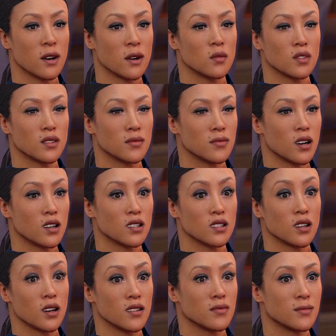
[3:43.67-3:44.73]
I don't need a man to
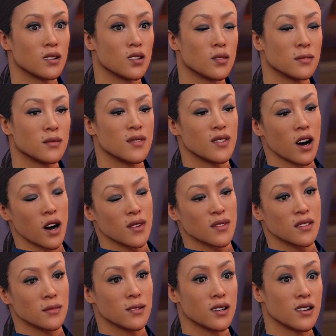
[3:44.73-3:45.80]
save me or provide
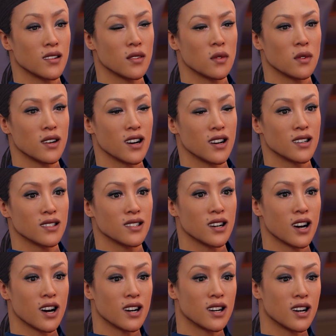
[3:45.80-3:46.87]
for me, okay?
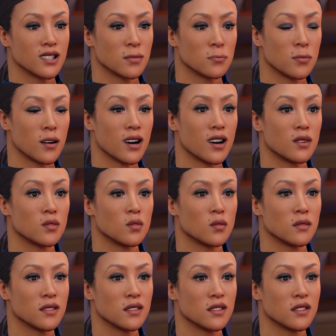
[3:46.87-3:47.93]
I got my
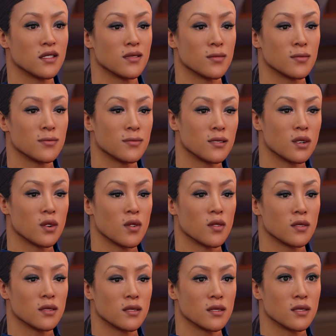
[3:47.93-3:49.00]
own. Boo.
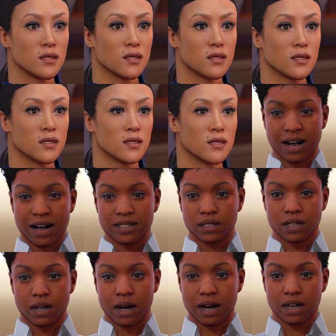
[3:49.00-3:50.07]
Mm, okay, well, that's
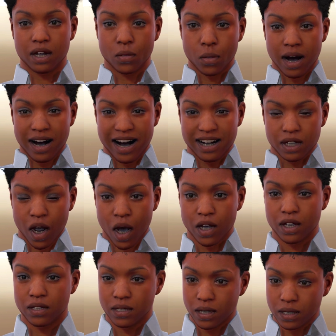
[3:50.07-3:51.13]
the case, then why has all
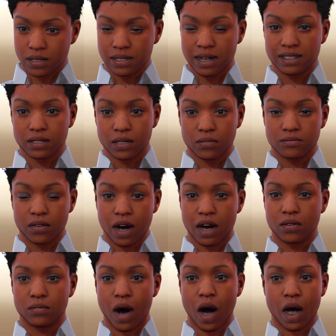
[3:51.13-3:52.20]
your success and
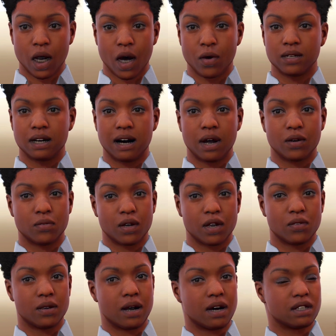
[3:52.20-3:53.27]
fame coincided with
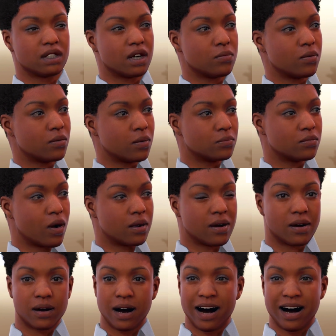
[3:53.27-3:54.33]
your relationship with my
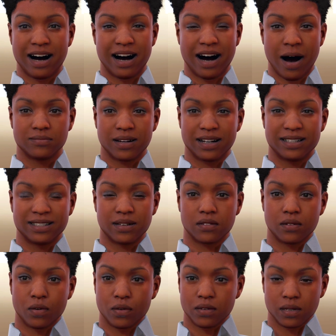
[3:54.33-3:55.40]
brother? I mean,
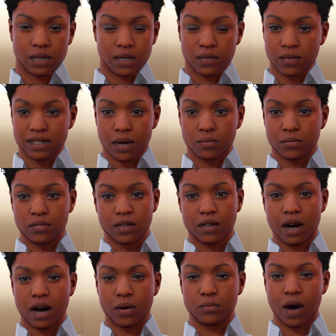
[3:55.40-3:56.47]
if you're really on top of your
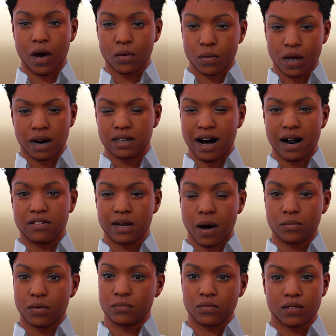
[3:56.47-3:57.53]
game, wouldn't that have
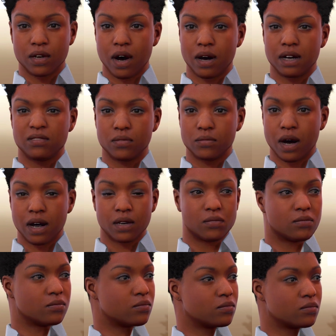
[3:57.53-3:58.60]
happened before y'all even met?
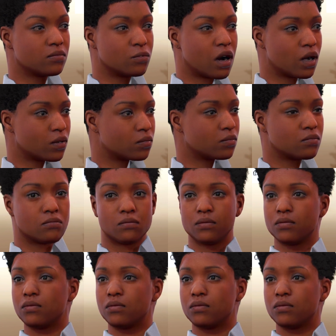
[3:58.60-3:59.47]
You know